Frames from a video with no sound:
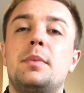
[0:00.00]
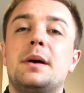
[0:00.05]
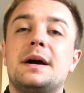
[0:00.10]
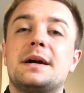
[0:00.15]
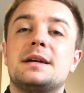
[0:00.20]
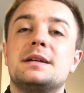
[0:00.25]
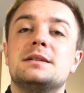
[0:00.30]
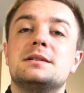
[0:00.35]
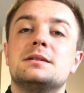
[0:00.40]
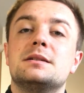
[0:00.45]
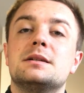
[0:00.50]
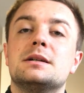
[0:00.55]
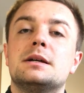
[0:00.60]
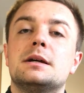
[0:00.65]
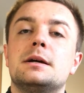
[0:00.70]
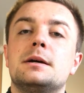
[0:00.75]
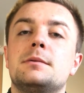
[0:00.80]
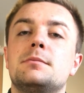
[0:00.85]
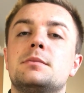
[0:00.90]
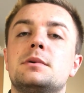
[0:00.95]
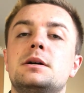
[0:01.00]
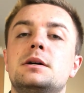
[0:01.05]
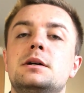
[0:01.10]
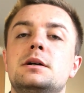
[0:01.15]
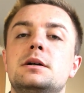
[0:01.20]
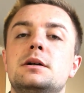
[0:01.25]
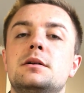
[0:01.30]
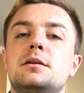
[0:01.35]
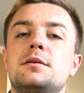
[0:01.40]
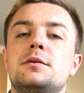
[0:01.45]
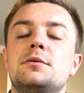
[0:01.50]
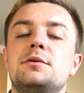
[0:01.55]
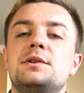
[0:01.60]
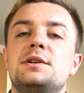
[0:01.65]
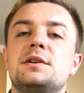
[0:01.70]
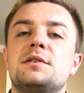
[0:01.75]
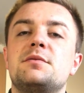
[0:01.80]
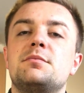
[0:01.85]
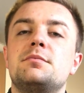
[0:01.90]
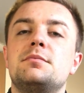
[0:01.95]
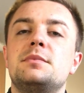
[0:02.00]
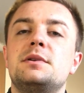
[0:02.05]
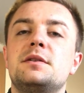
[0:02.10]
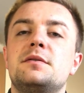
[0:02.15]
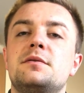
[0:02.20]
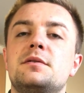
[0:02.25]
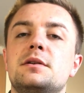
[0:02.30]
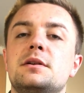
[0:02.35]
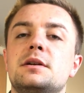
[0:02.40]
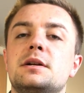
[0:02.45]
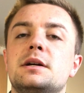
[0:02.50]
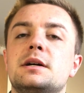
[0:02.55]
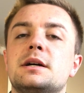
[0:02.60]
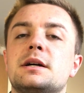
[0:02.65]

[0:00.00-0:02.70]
back into the game through different